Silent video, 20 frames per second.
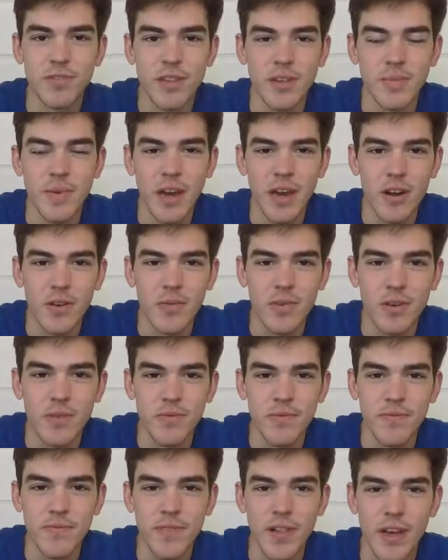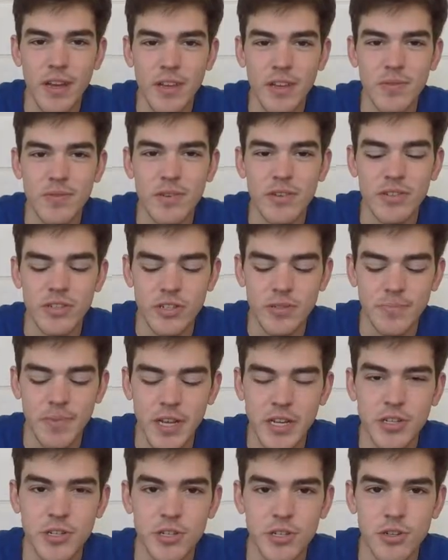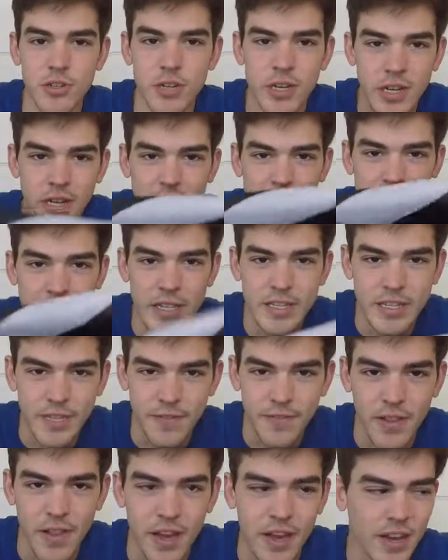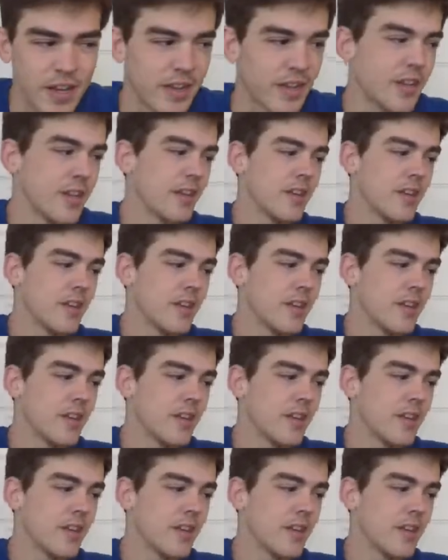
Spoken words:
really matter what flag you want, just make sure it's a flag.